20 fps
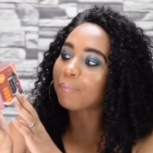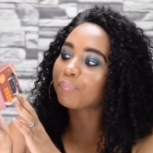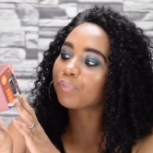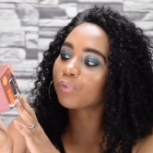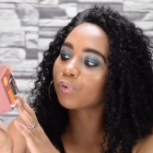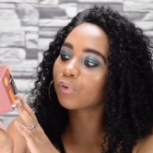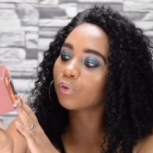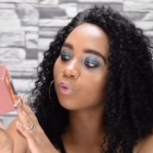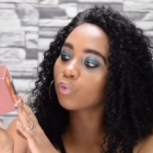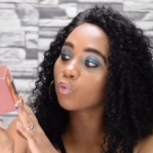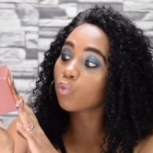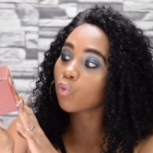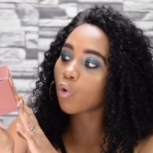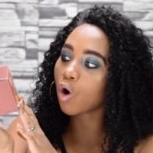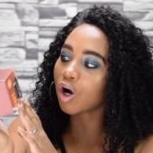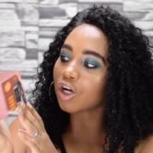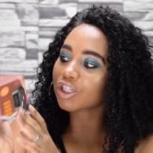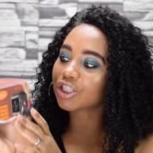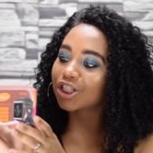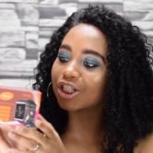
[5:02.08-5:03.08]
Apple
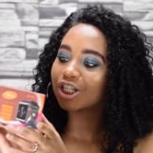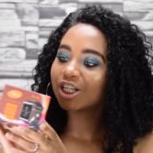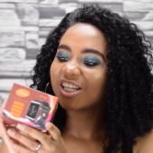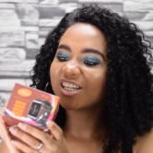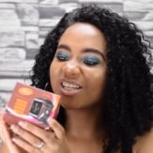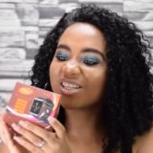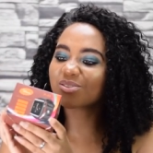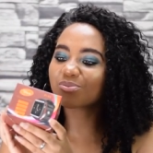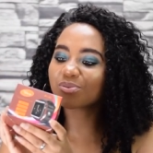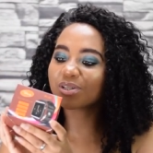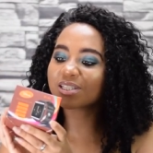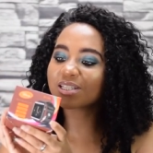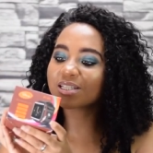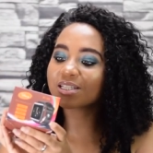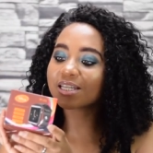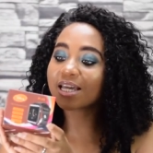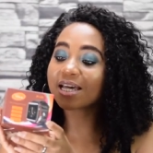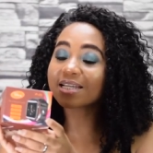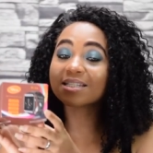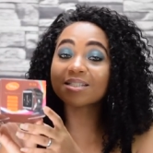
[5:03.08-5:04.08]
Watch. It's
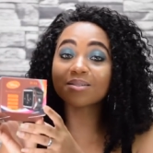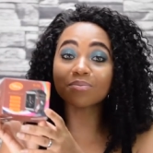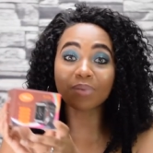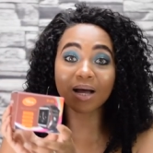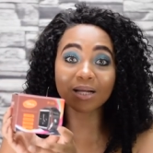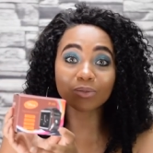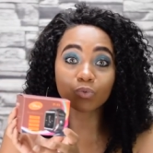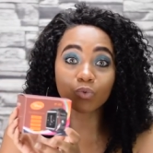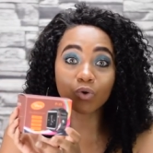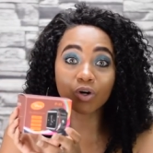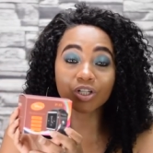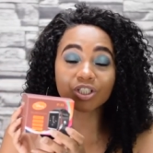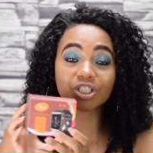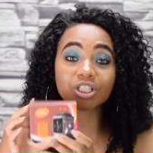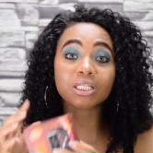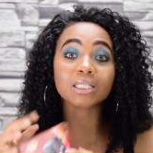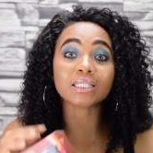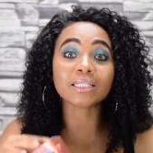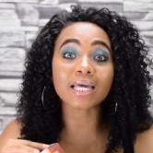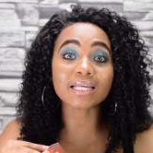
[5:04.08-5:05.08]
written, yes,
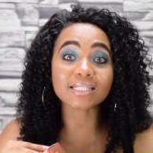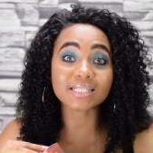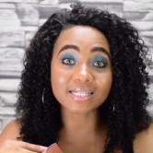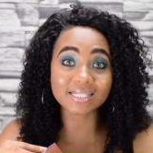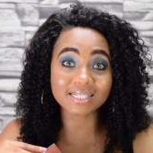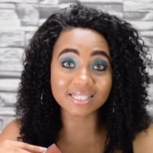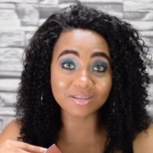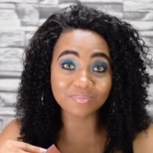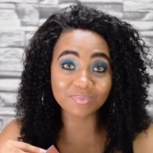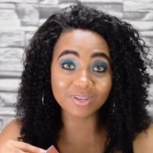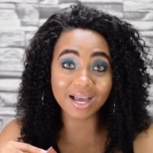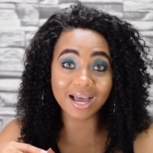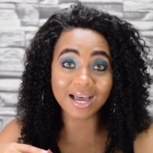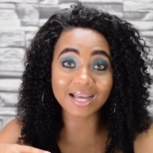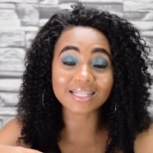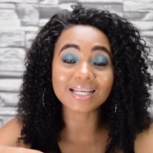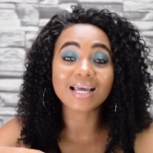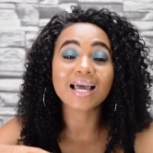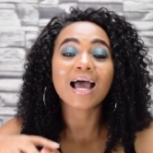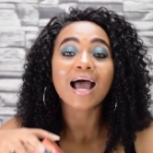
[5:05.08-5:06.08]
SmartWatch. It takes a SIM
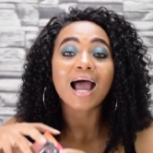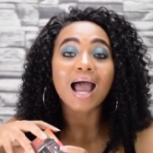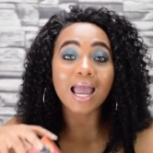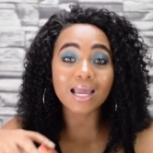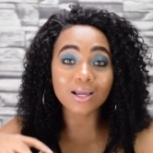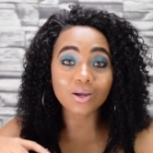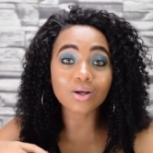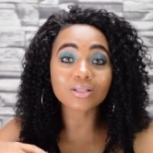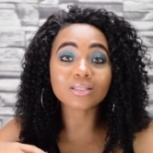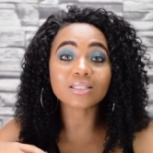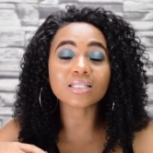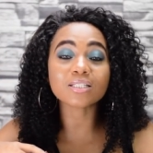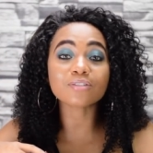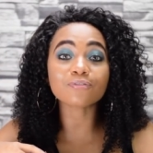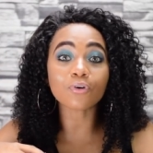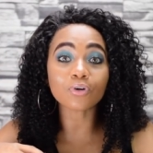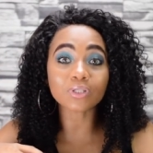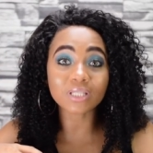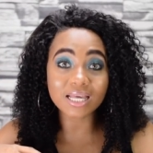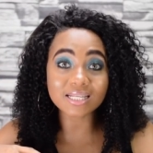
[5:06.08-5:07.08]
card. I got this
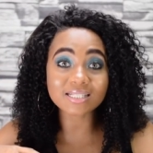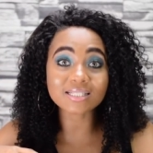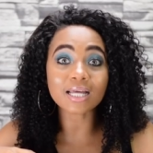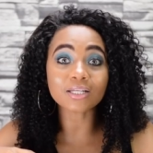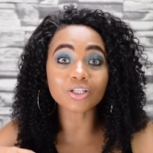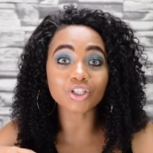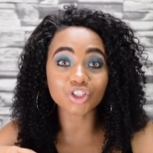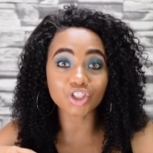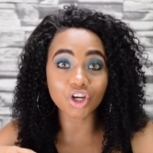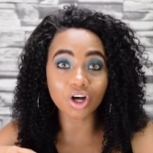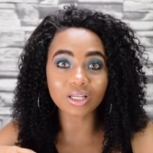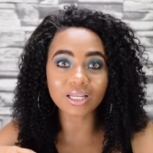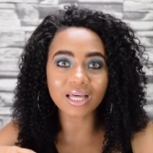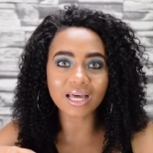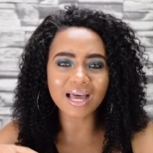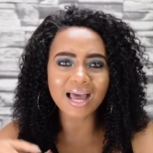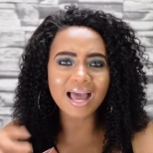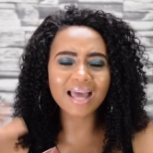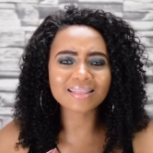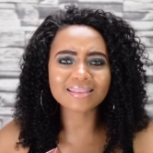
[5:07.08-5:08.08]
for less than a dollar.
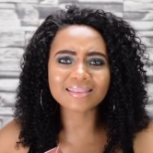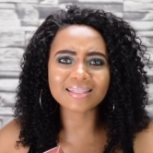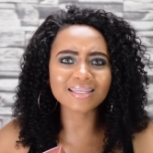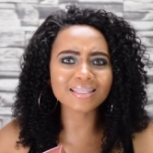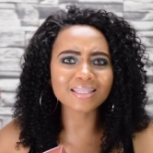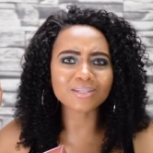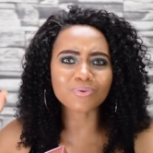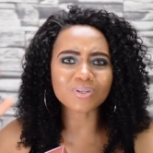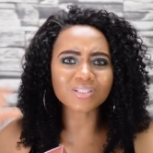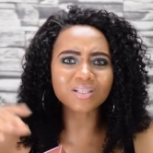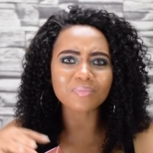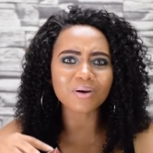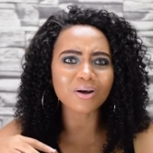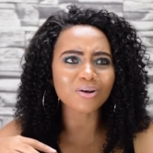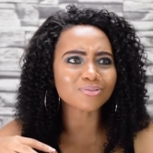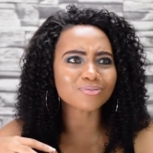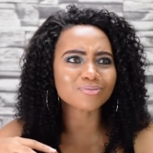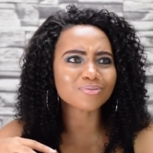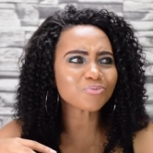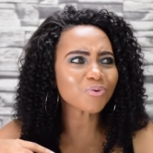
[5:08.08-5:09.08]
I think it was
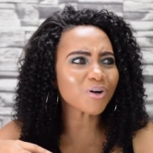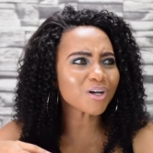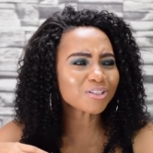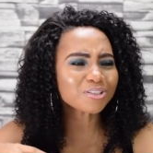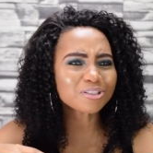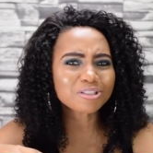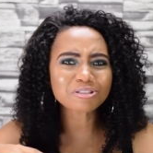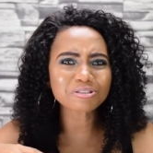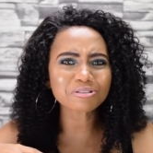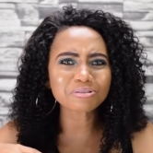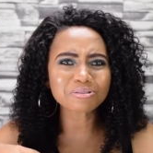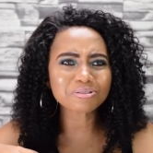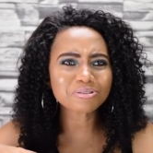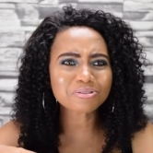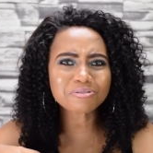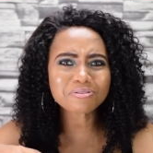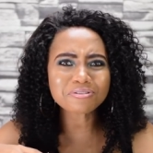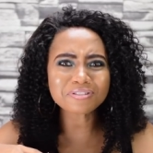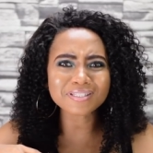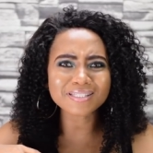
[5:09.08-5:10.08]
about, what,
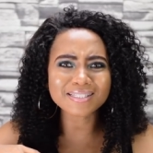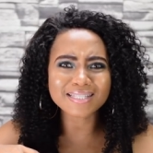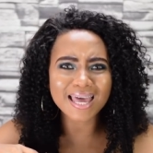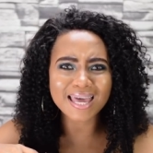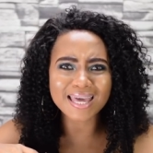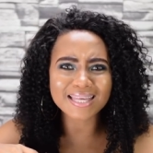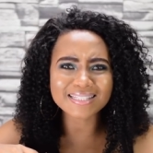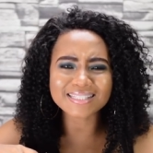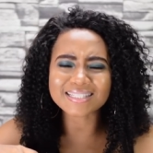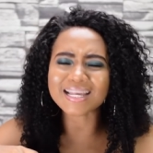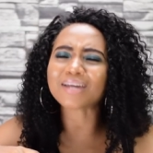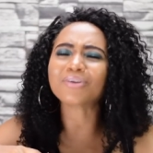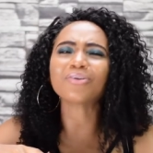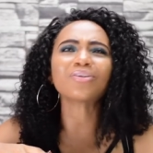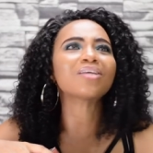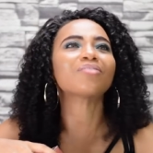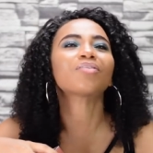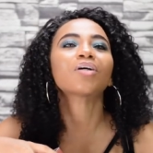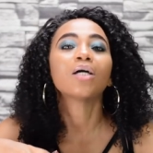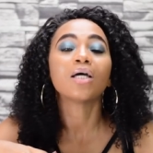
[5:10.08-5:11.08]
two cents? I
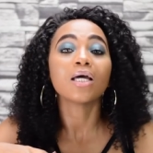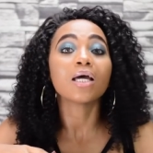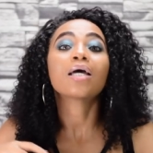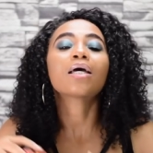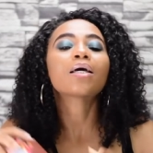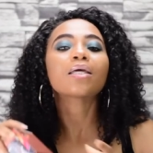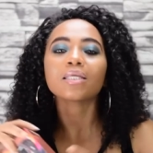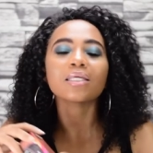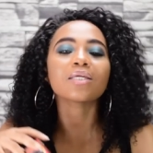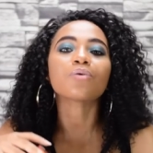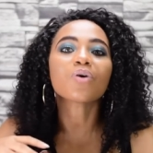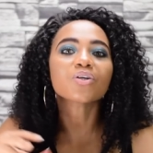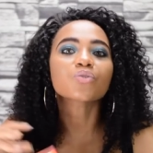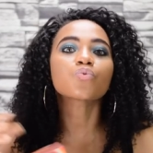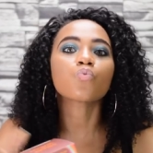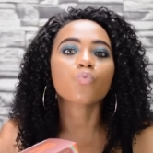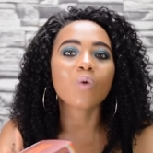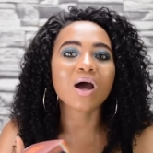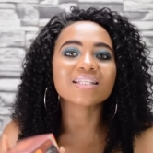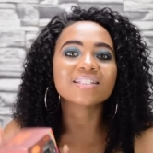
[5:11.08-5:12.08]
don't even, it
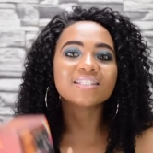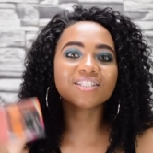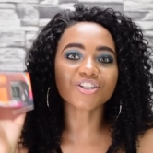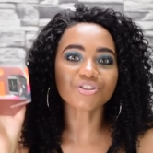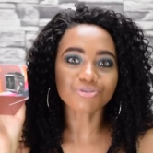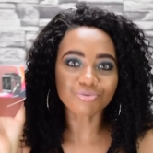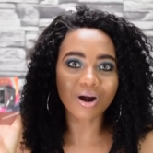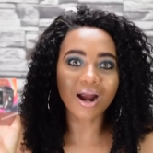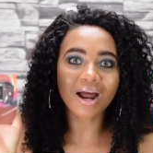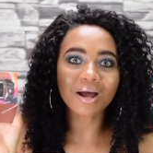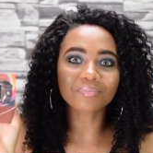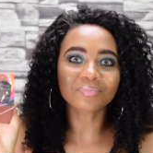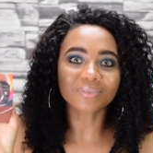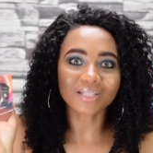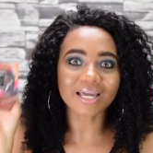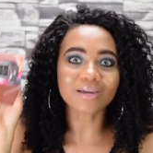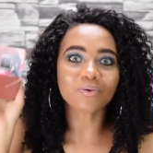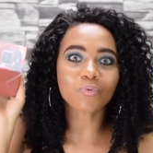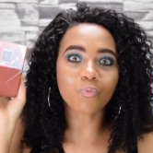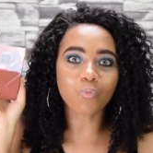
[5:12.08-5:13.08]
was one dirham,
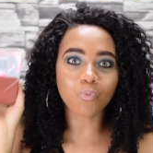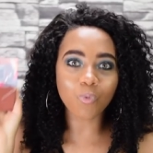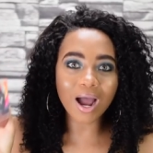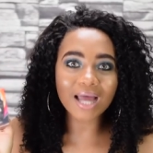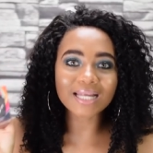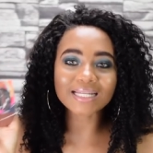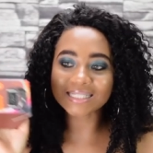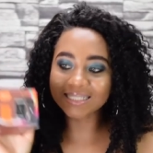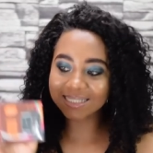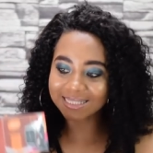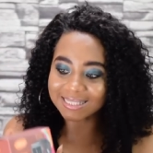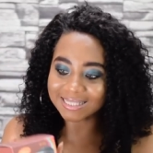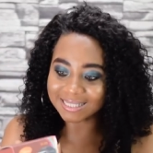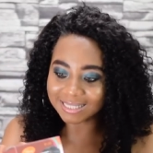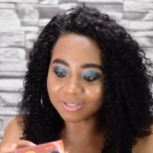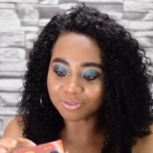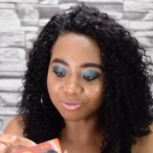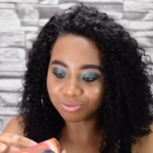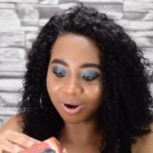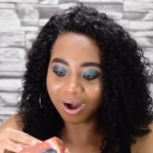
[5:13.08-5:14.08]
like one
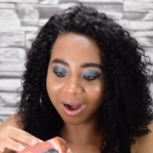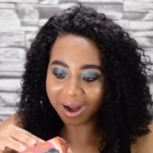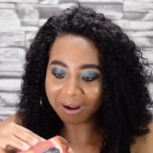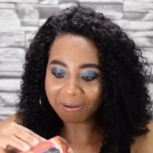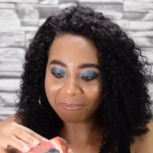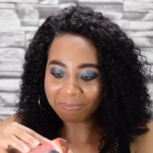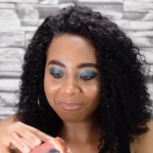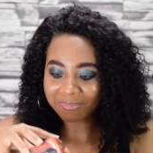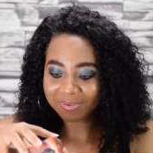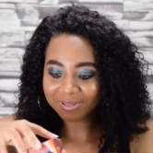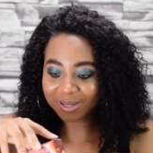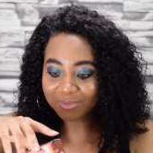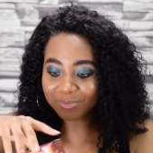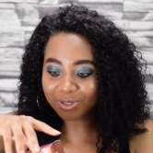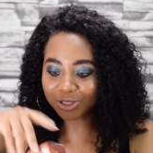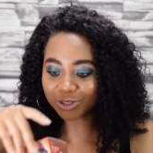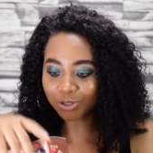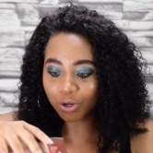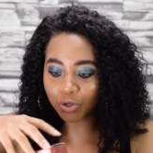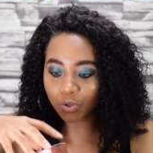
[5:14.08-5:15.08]
dirham. Let me
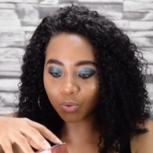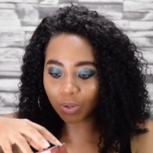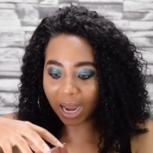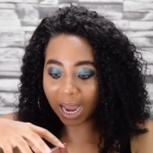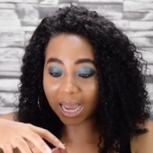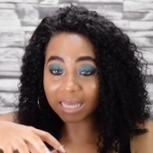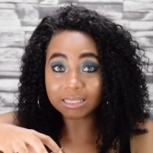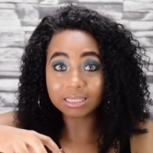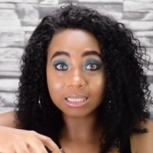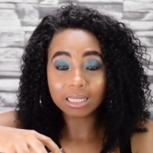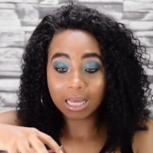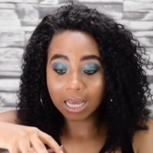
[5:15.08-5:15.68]
show you guys.